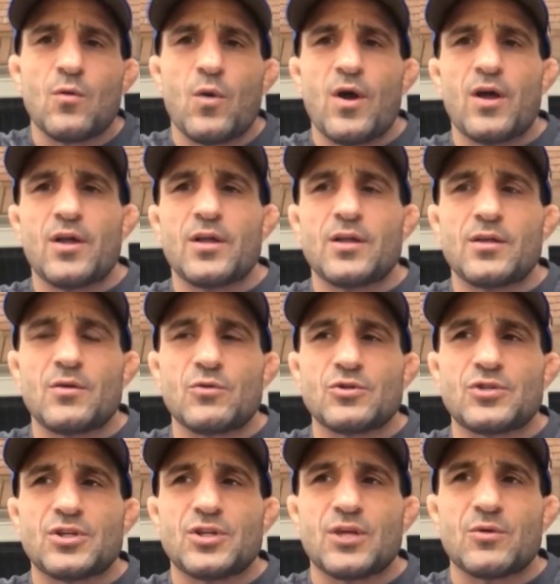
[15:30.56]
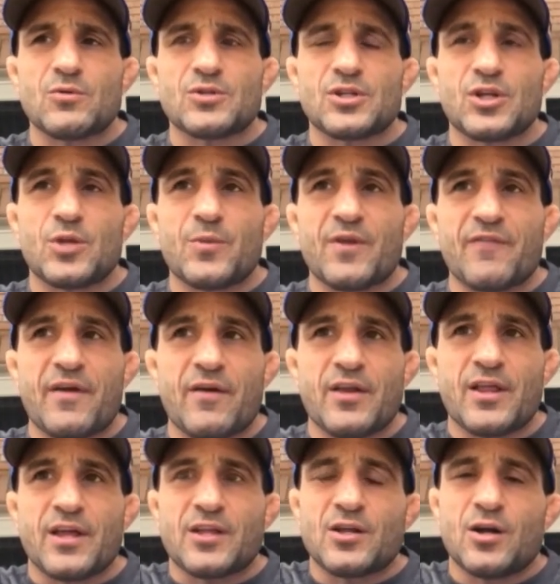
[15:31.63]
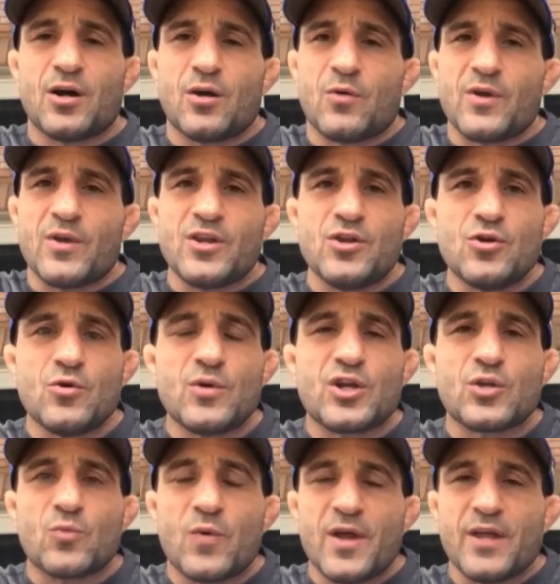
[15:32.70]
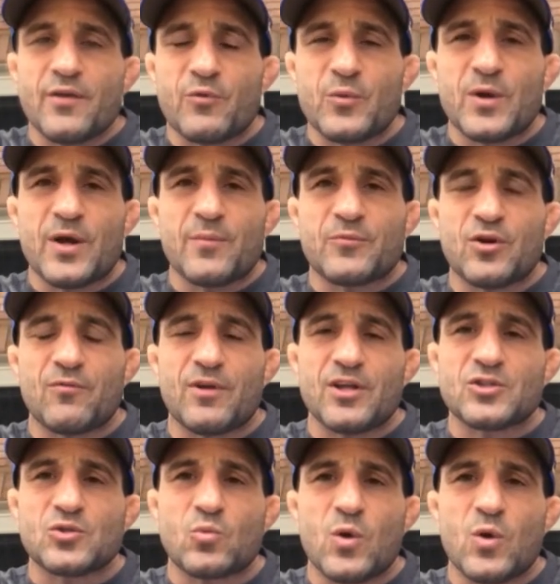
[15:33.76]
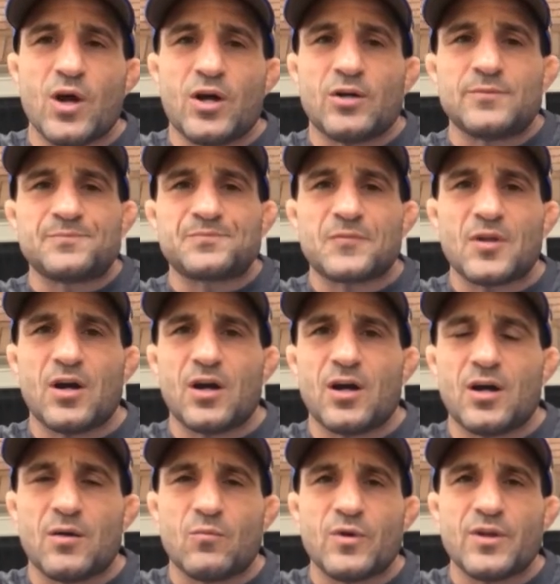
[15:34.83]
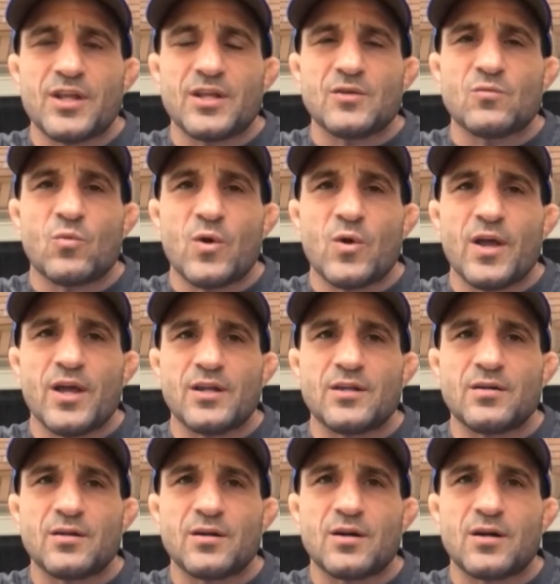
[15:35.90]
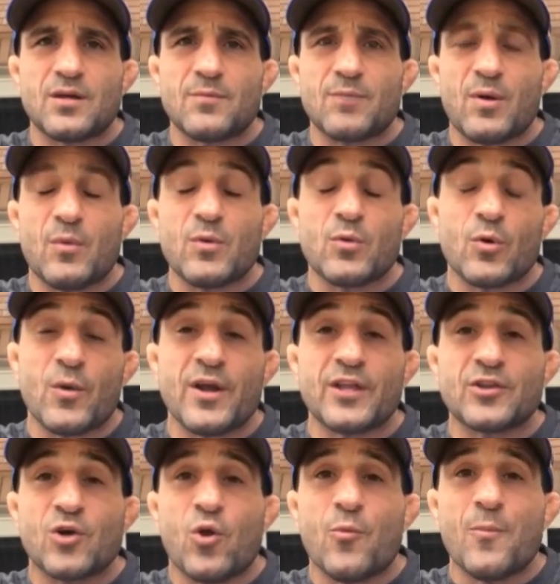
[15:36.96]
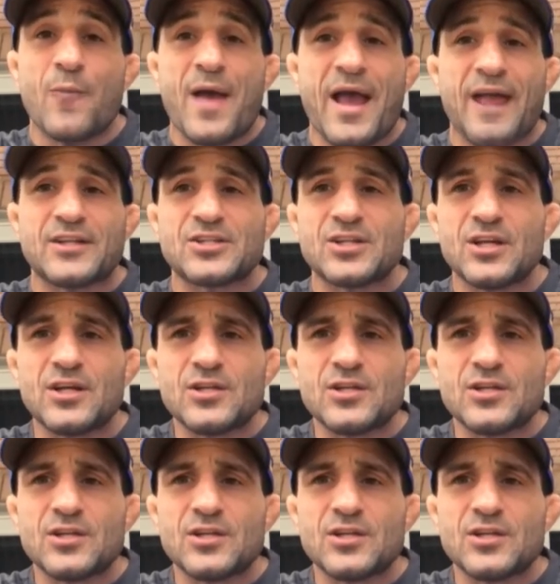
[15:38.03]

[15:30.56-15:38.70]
Well, it was a little bit of everything. You know, we knew we could win if we went up there and wrestled well. We didn't win, but we were winning the whole match.